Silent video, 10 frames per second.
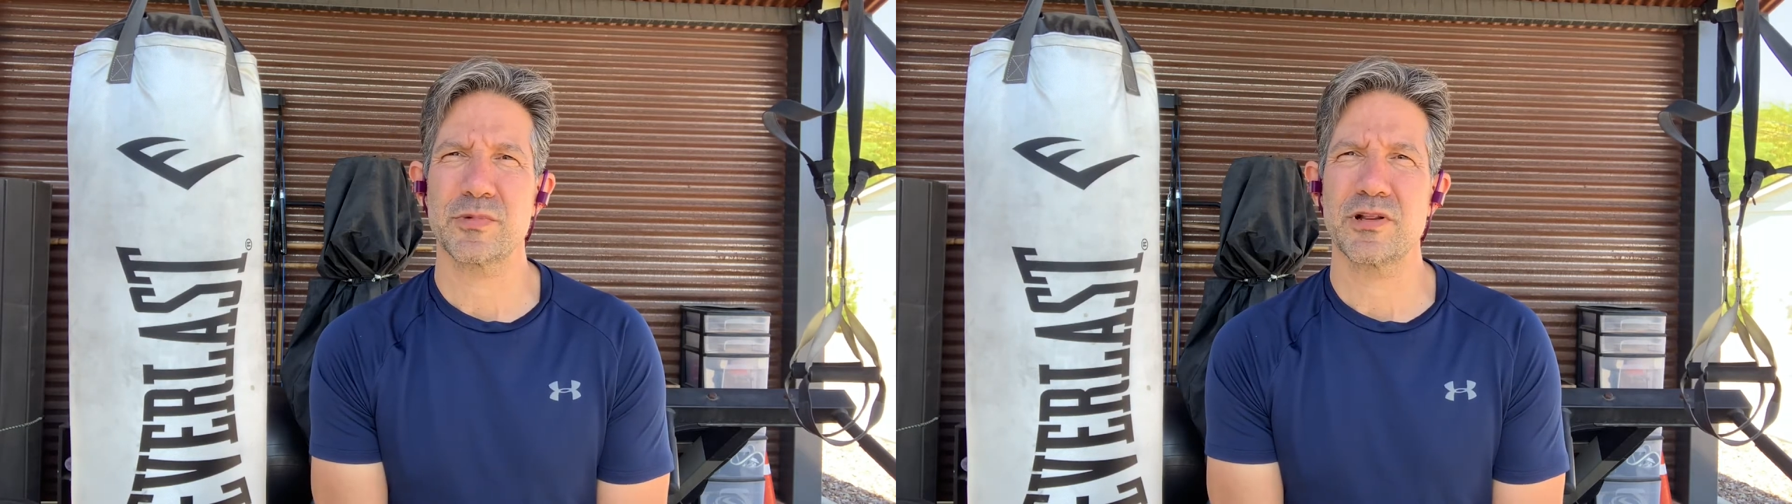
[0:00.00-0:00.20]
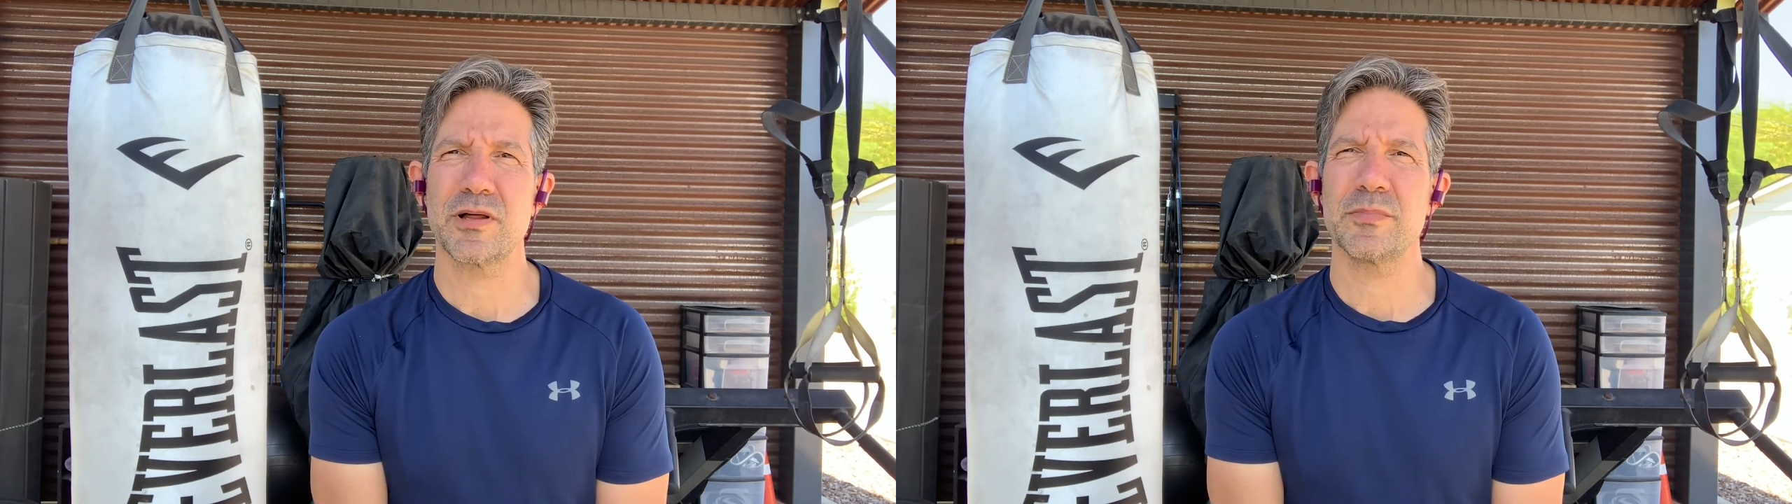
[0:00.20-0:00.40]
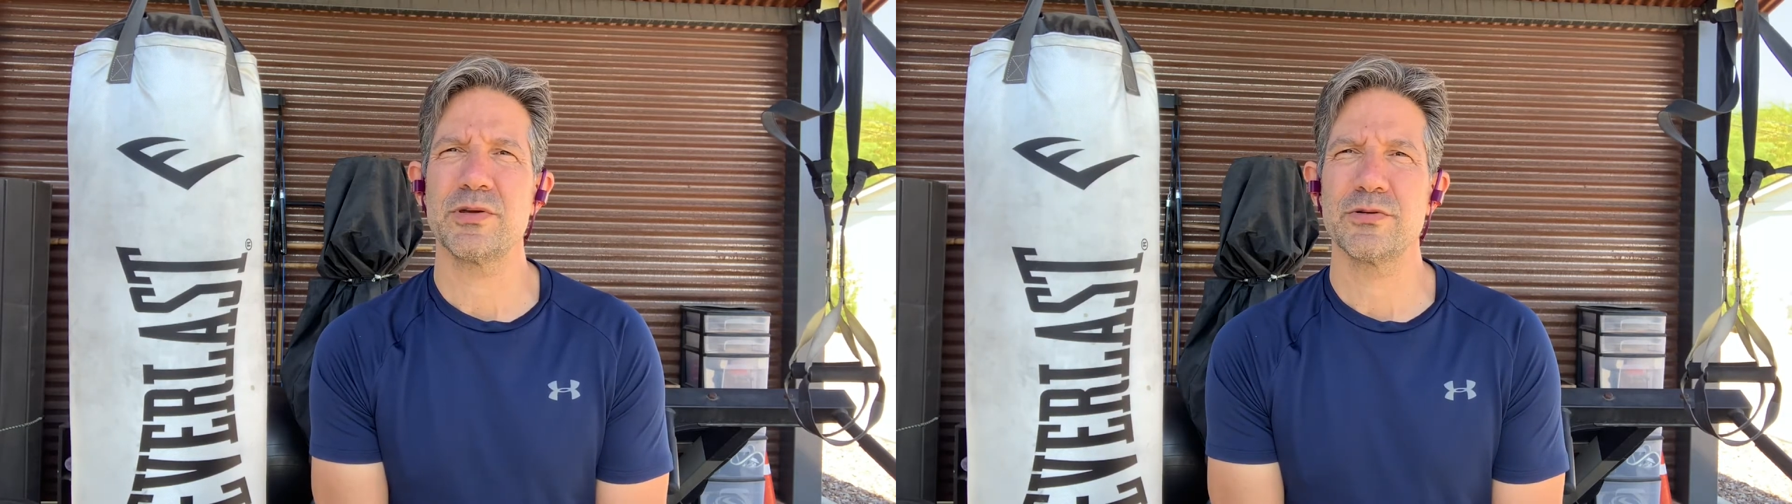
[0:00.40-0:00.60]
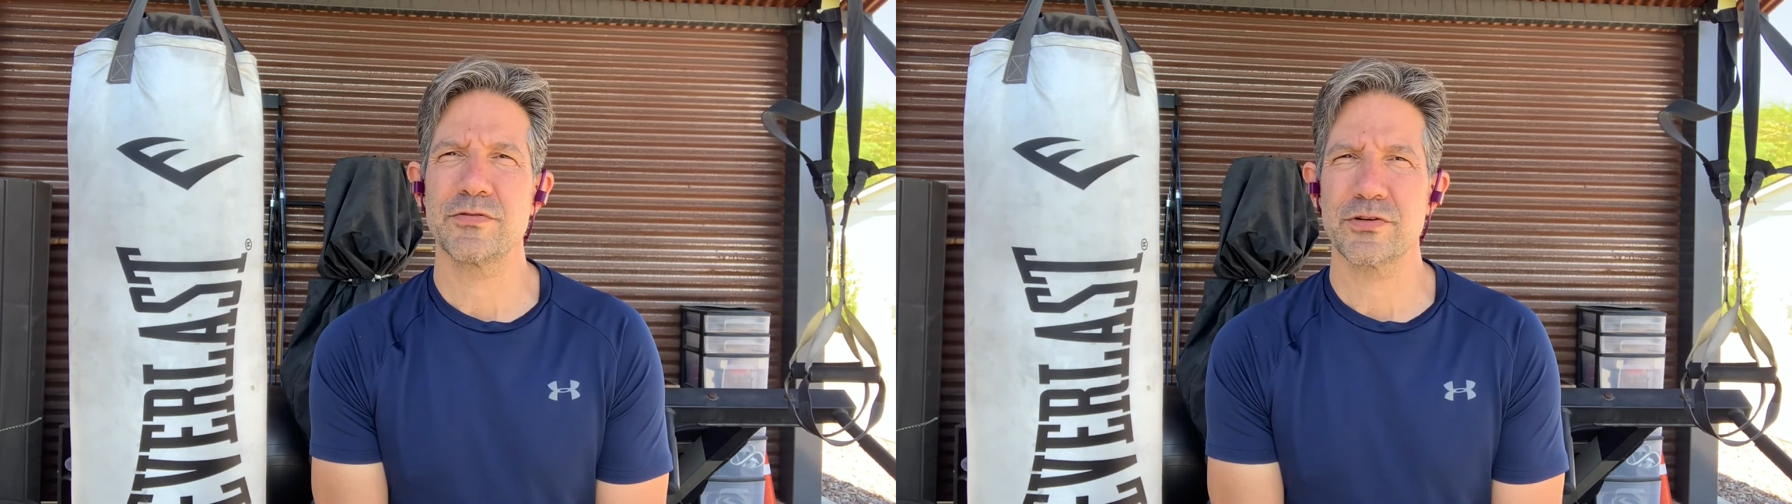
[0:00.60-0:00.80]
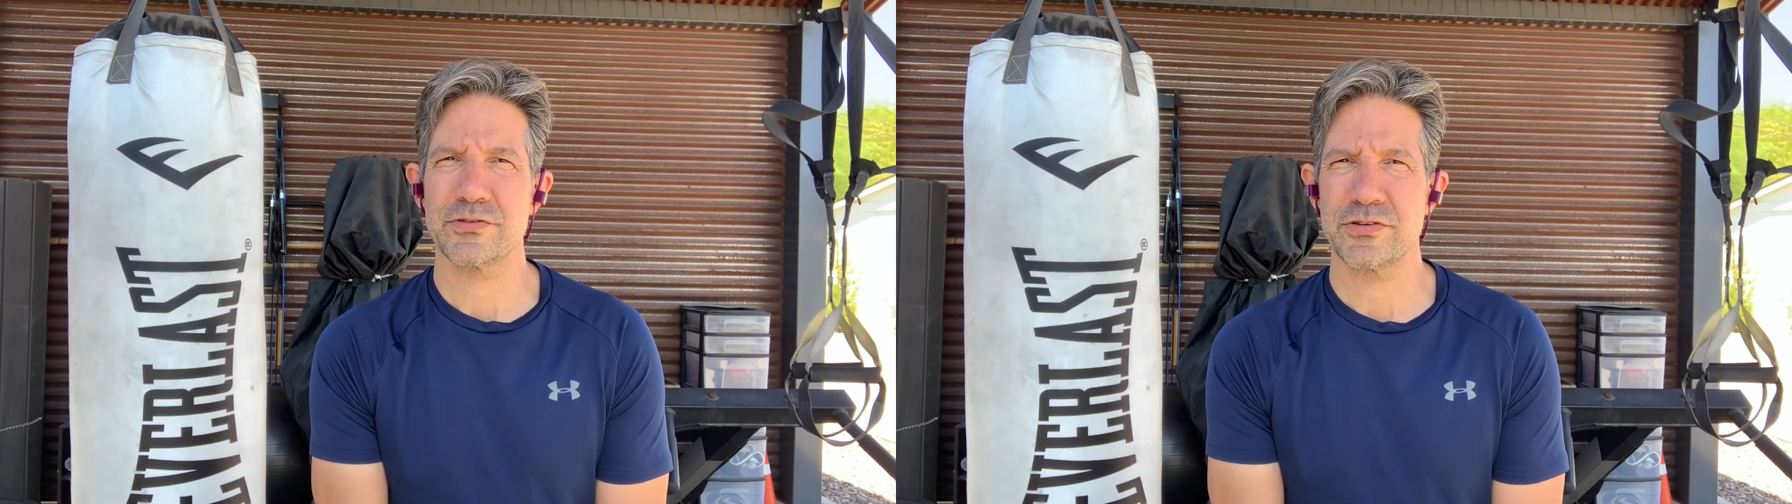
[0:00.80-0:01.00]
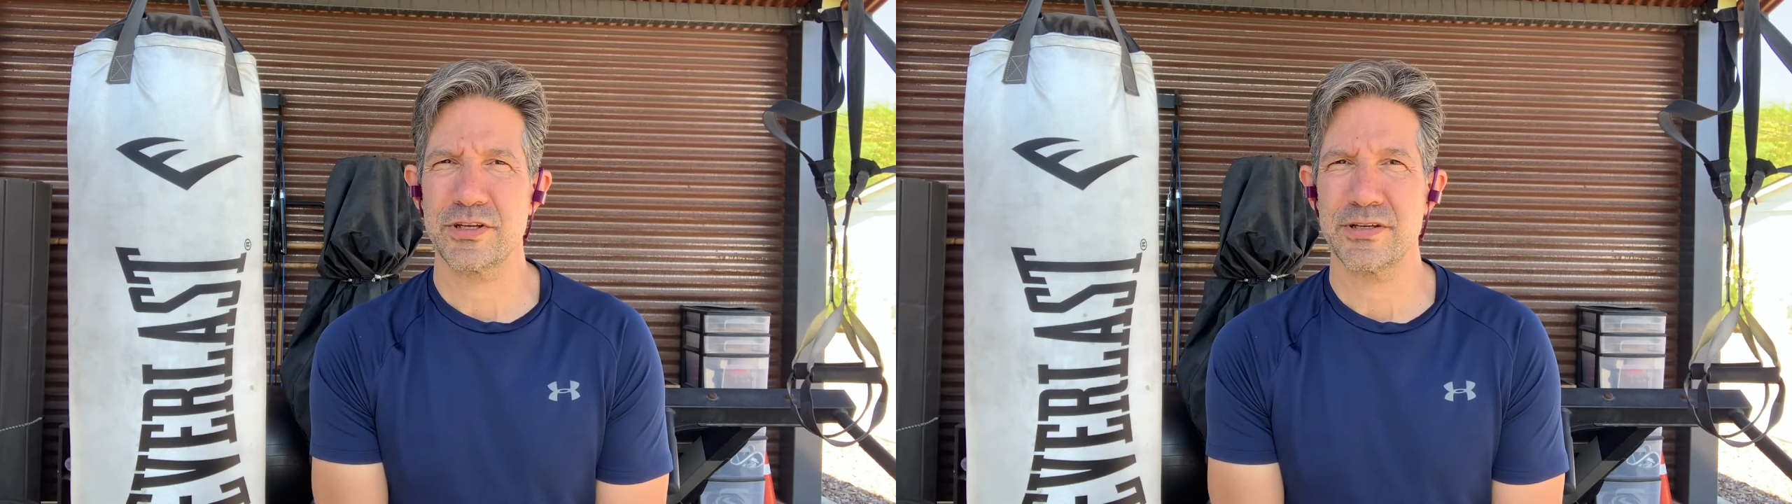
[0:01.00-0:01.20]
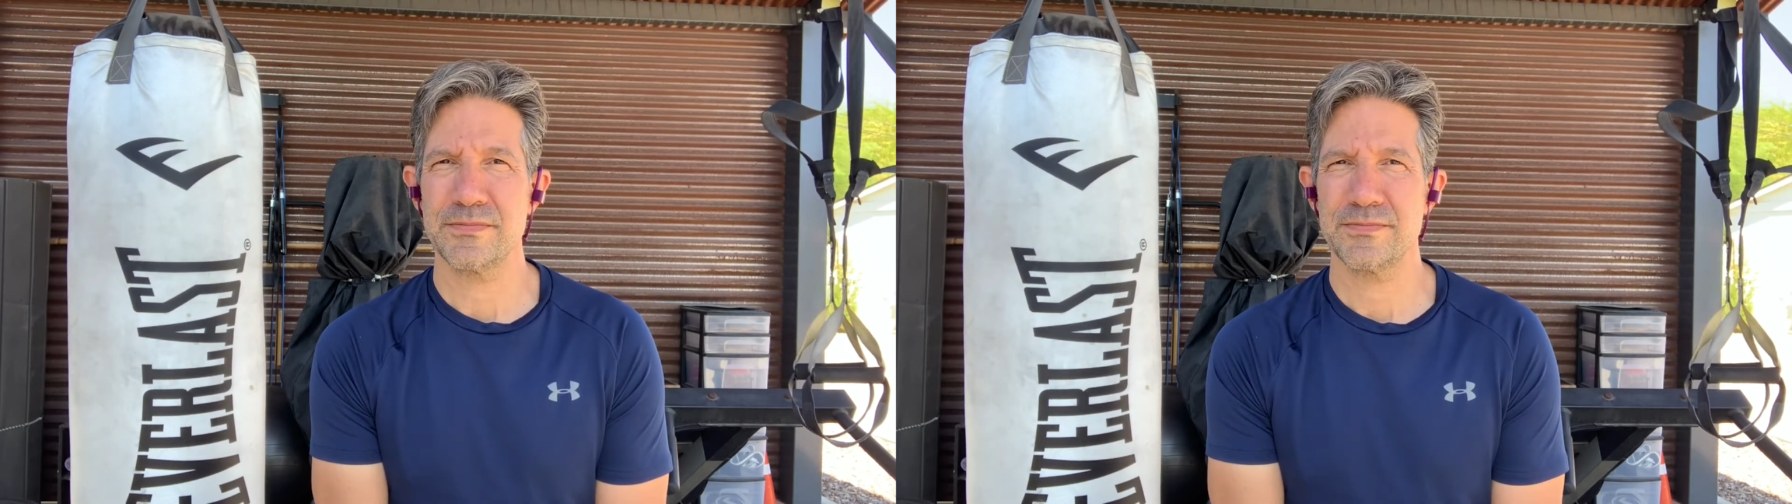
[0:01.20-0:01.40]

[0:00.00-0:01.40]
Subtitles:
Columbia University